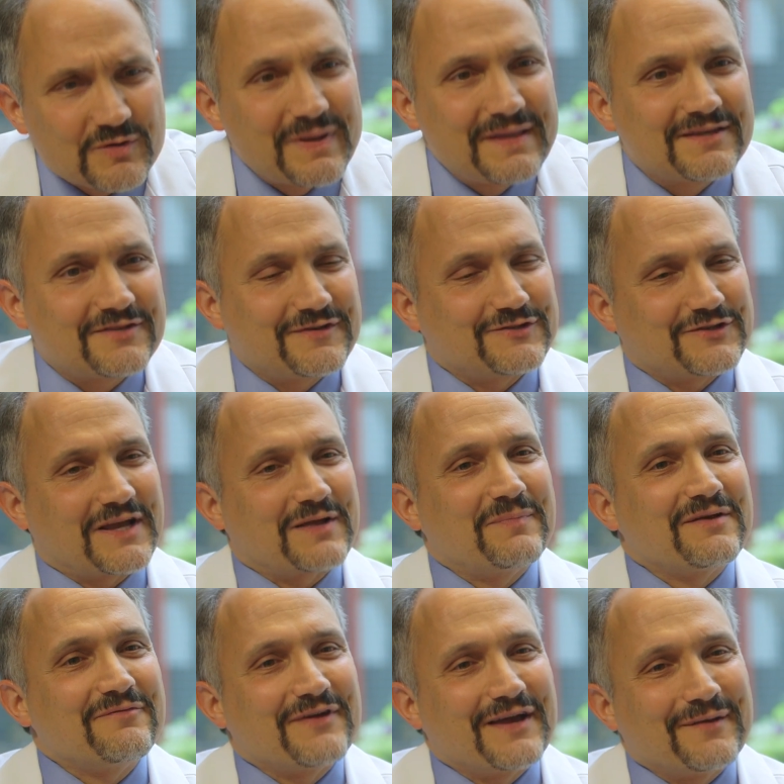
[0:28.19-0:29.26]
To me, this feels like a
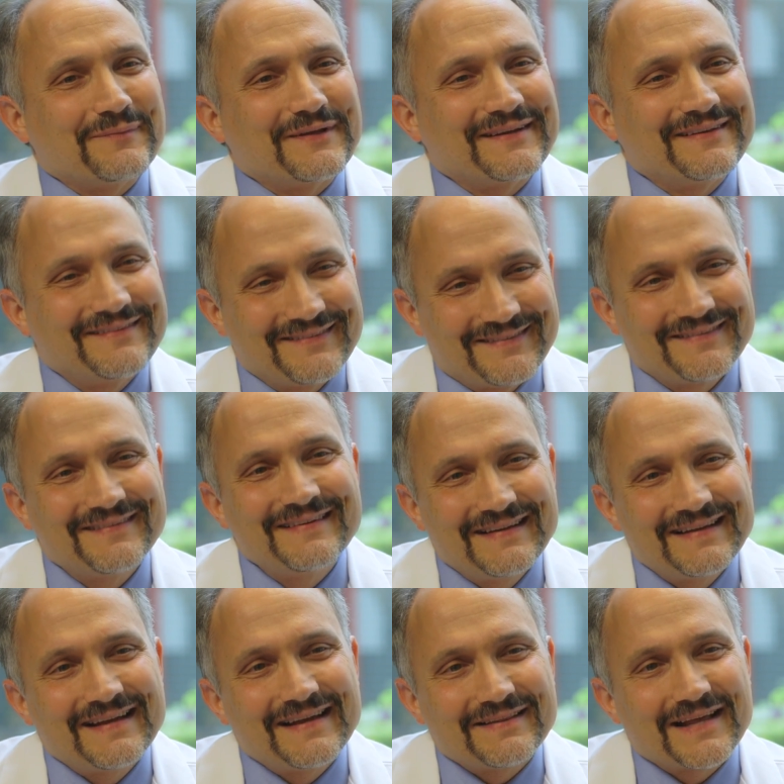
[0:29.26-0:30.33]
big family,
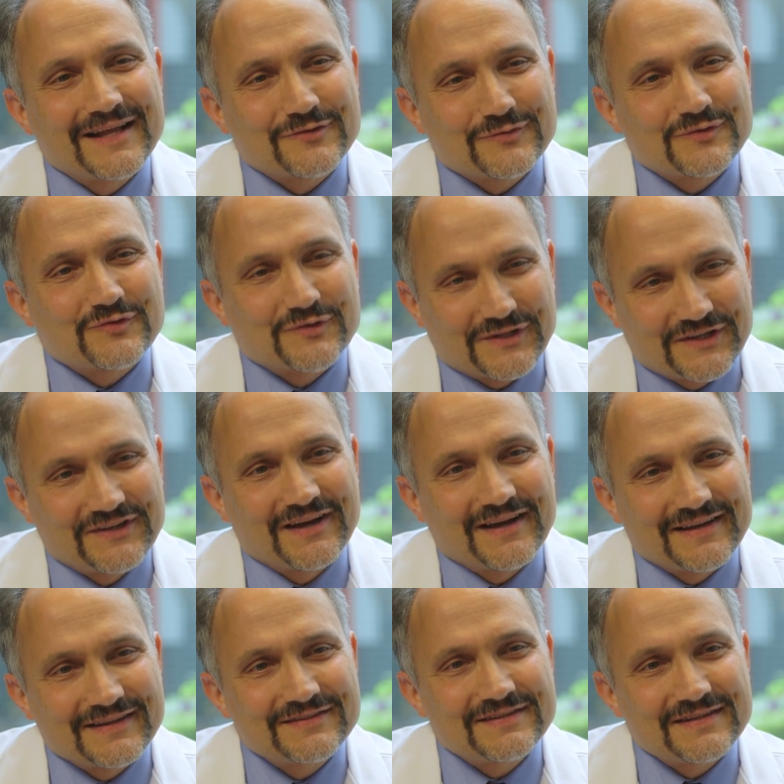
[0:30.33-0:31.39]
and that's what's really
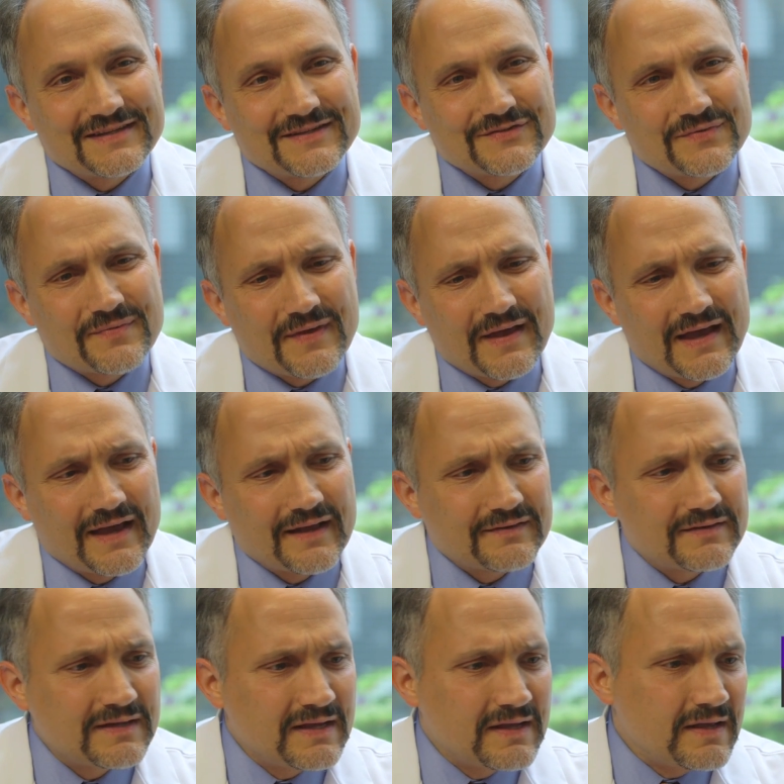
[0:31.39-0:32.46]
nice, is
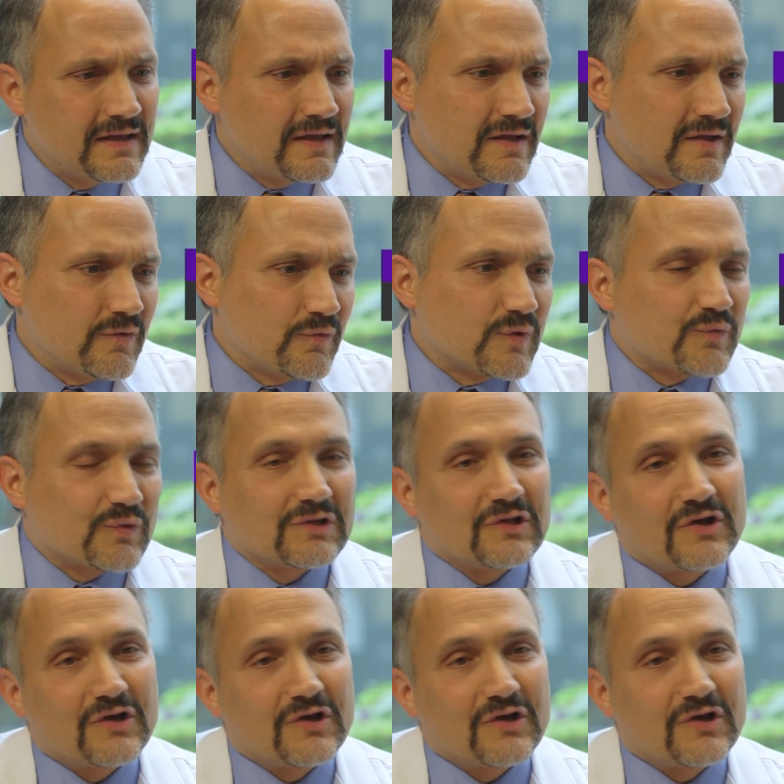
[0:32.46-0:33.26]
that when we're